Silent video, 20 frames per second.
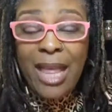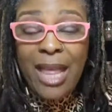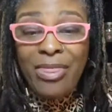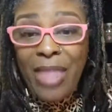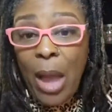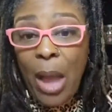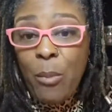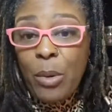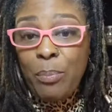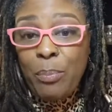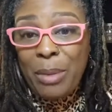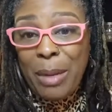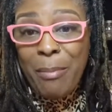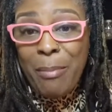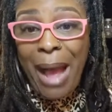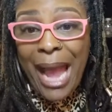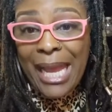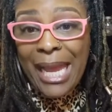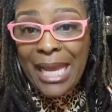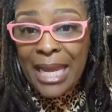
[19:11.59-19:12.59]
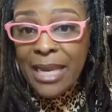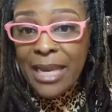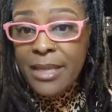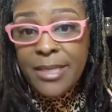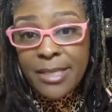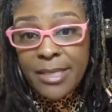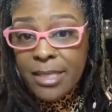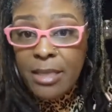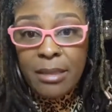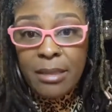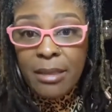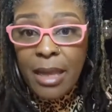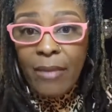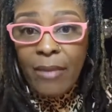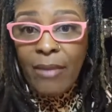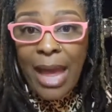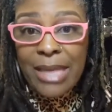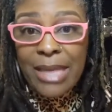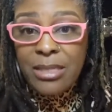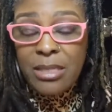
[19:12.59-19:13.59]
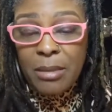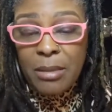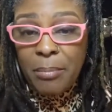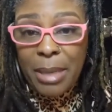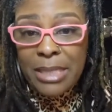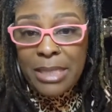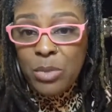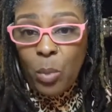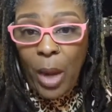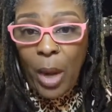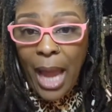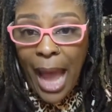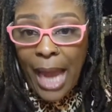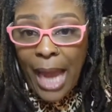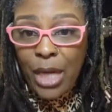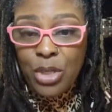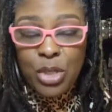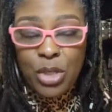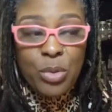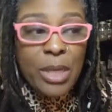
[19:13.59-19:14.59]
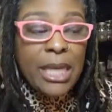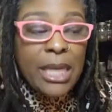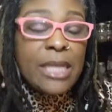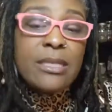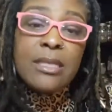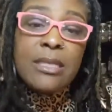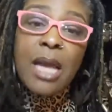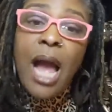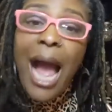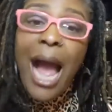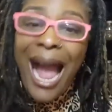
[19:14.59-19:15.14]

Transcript: That would be my east, and that's the best way I can do east.